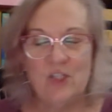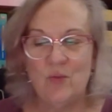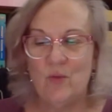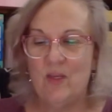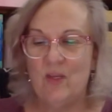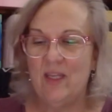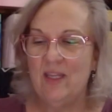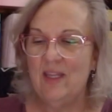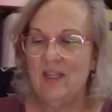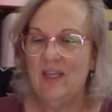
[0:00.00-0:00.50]

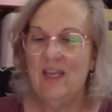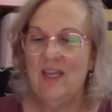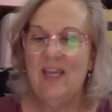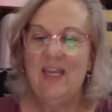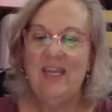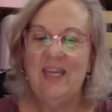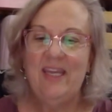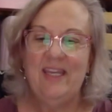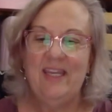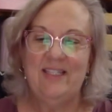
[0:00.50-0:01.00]
with
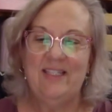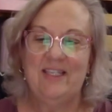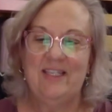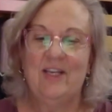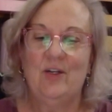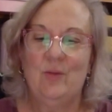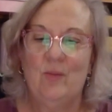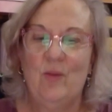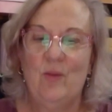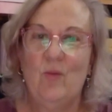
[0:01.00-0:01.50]
is
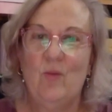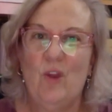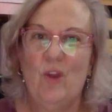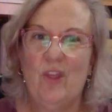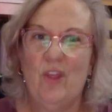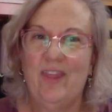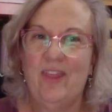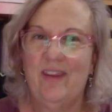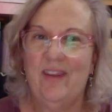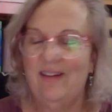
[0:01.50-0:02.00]
going to be
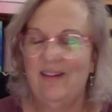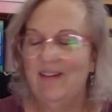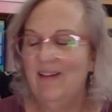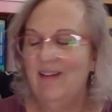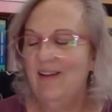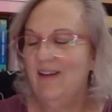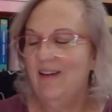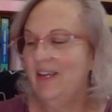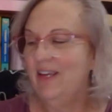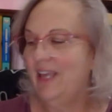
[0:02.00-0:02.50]
worth it.
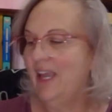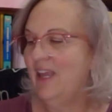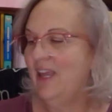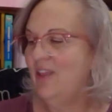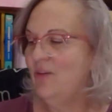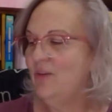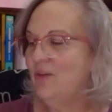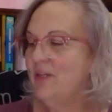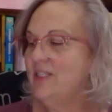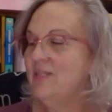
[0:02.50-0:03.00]
Okay,
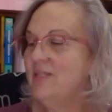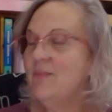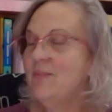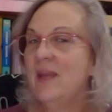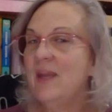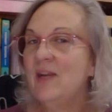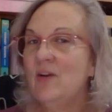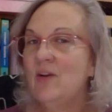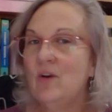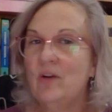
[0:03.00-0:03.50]
the rest
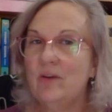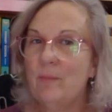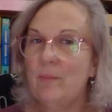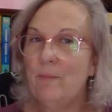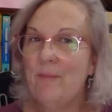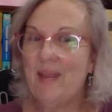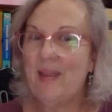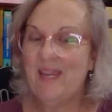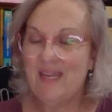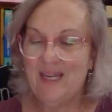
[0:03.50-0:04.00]
may not
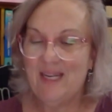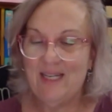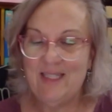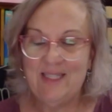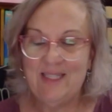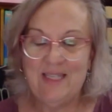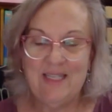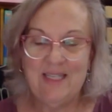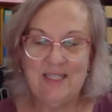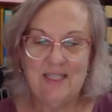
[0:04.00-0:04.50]
make any
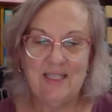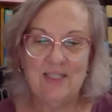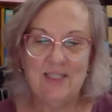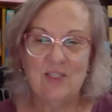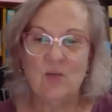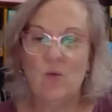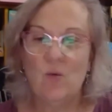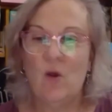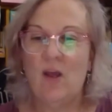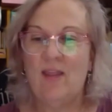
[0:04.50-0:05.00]
sense as
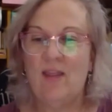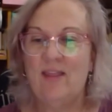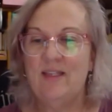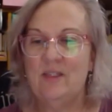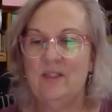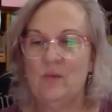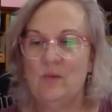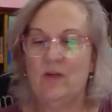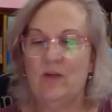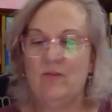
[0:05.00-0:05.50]
to why
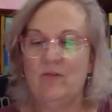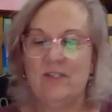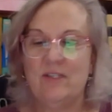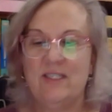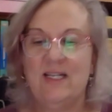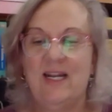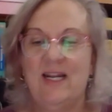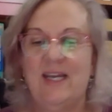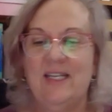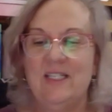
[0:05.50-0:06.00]
this one
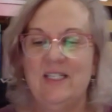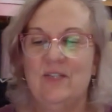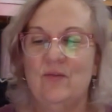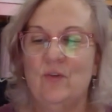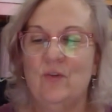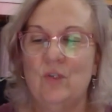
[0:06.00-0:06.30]
resonates for